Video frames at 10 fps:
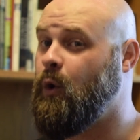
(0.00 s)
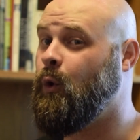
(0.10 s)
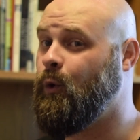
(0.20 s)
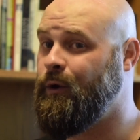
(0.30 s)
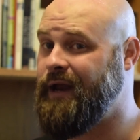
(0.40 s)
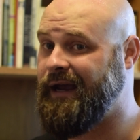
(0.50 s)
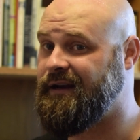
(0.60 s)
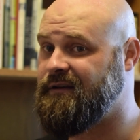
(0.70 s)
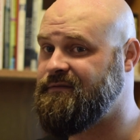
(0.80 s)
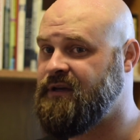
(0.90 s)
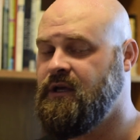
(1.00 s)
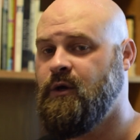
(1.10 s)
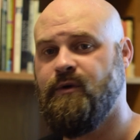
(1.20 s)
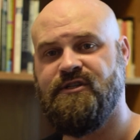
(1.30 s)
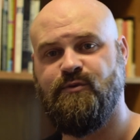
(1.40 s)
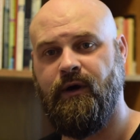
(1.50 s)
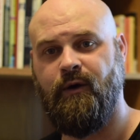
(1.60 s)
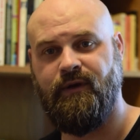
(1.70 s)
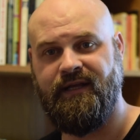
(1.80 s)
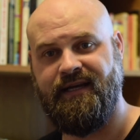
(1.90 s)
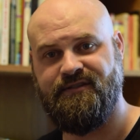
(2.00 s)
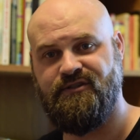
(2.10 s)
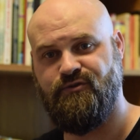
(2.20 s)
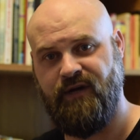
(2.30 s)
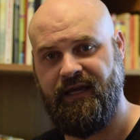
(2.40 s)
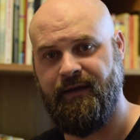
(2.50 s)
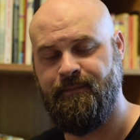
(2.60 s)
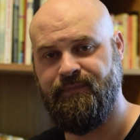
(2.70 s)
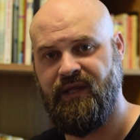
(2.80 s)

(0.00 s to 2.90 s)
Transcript: or negative, which is where it really gets tricky.